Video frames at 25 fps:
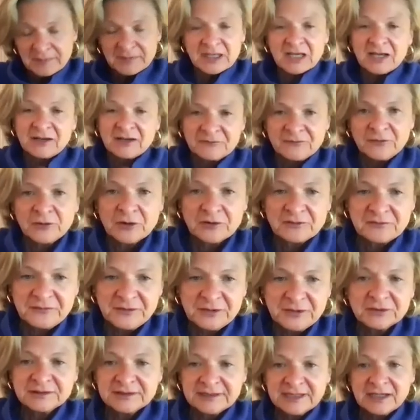gotten far
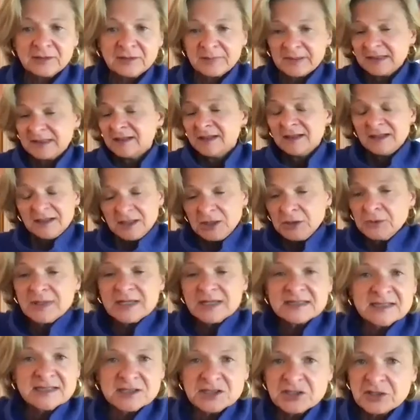afield now, but you
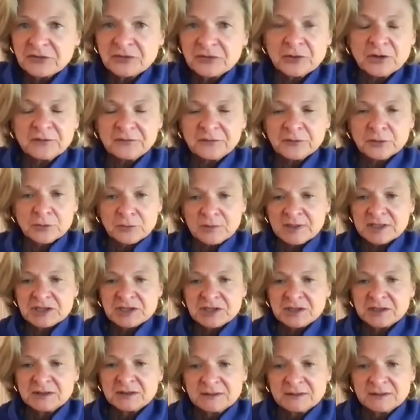asked such a thoughtful question.